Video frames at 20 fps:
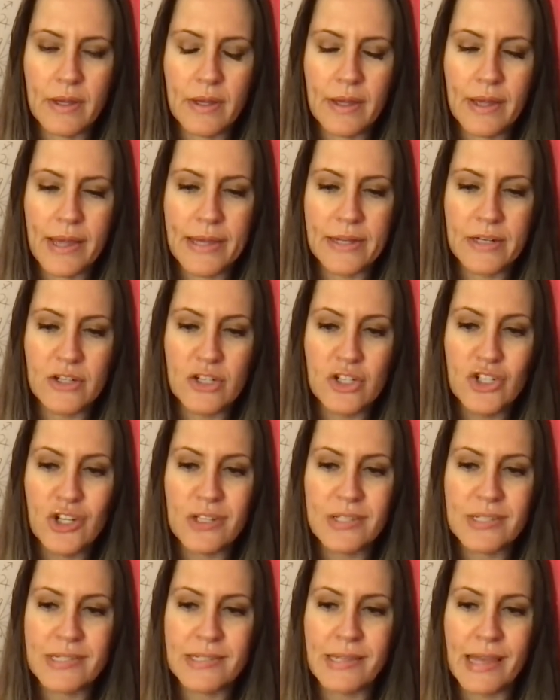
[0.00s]
And
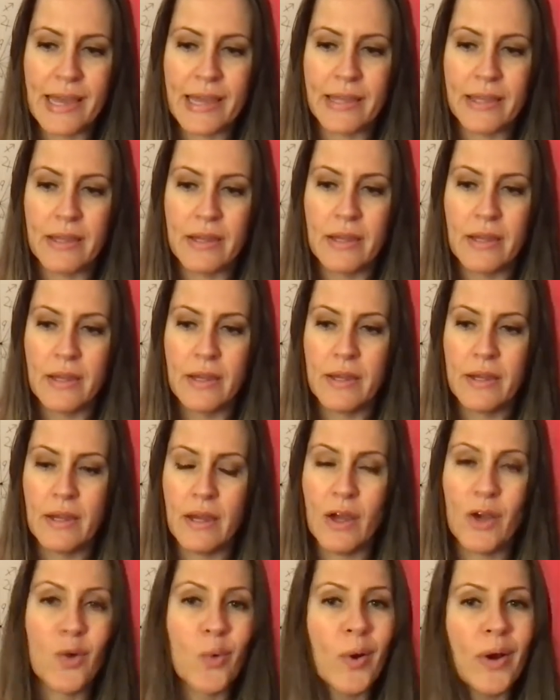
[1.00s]
just like
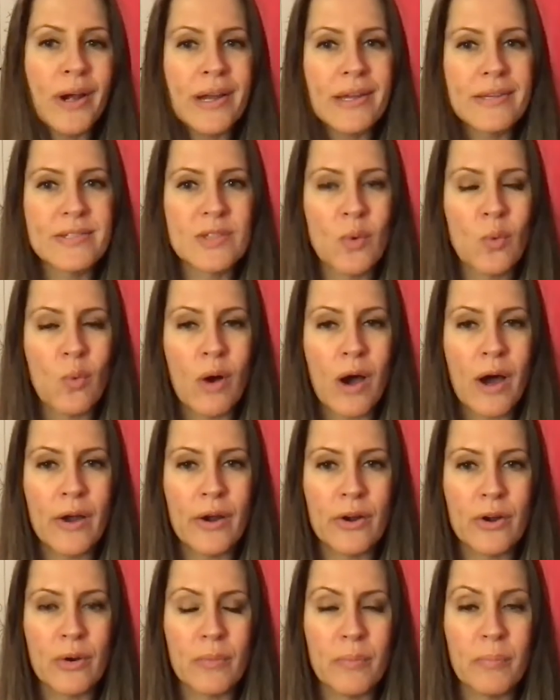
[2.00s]
Aquarius, the
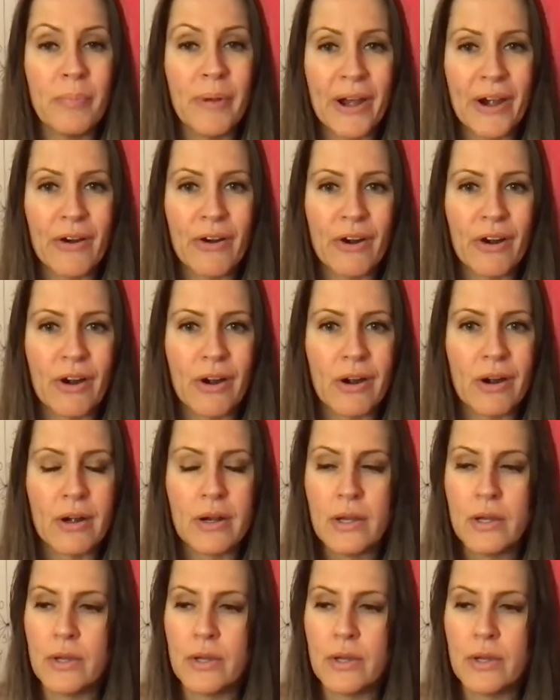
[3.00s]
water bearer,